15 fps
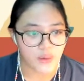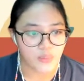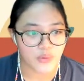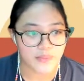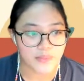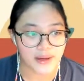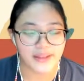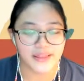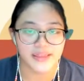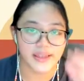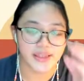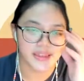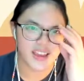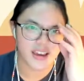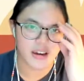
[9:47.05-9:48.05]
We might
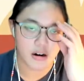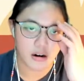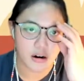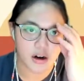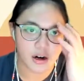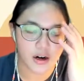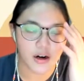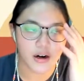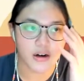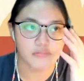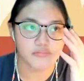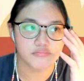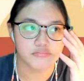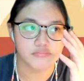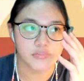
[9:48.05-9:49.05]
think they are
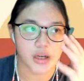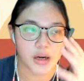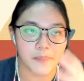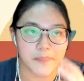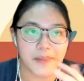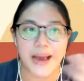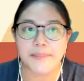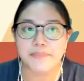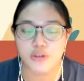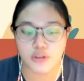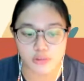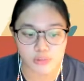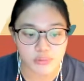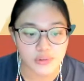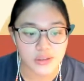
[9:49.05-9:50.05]

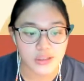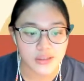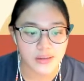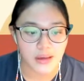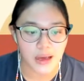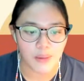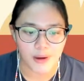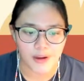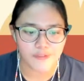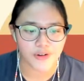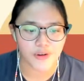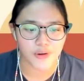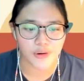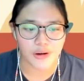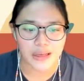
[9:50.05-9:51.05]
absolute.
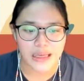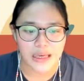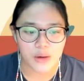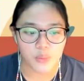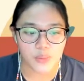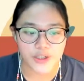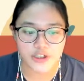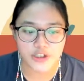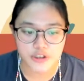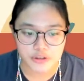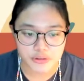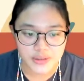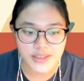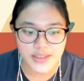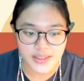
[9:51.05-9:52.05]
However, we
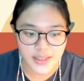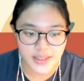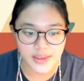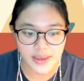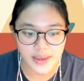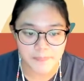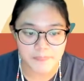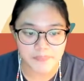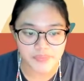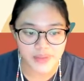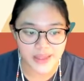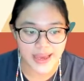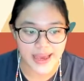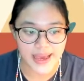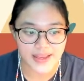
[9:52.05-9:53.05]
should see them
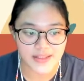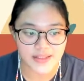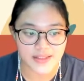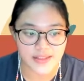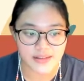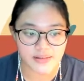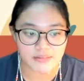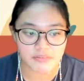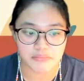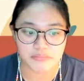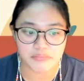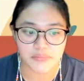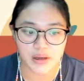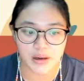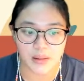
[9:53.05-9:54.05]
as
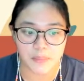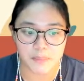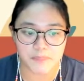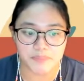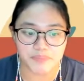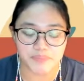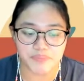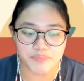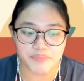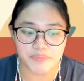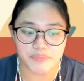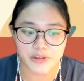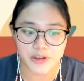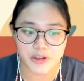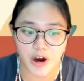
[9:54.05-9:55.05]

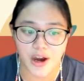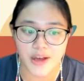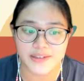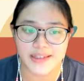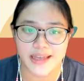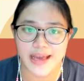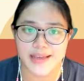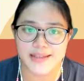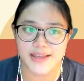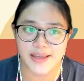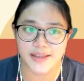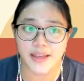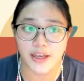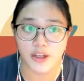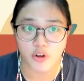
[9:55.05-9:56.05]
not as
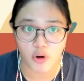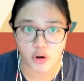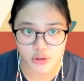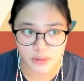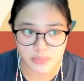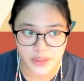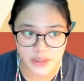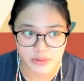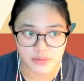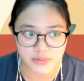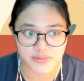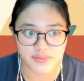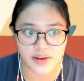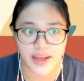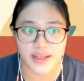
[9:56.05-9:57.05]
a dichotomy to
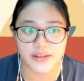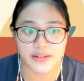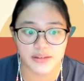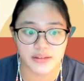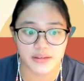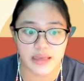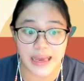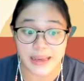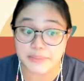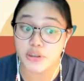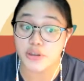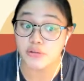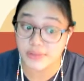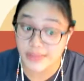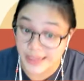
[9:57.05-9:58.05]
find
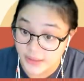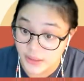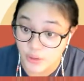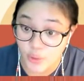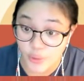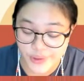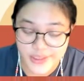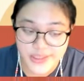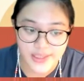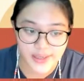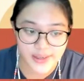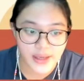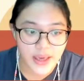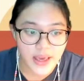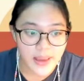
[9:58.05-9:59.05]
absolute categories
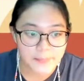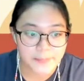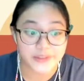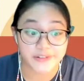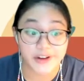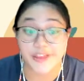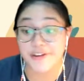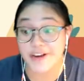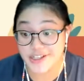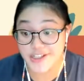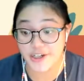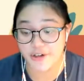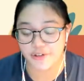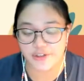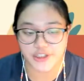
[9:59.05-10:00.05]
in, but rather as
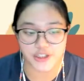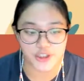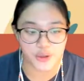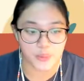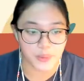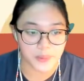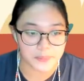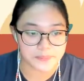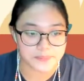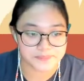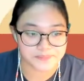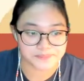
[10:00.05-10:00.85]
a continuum.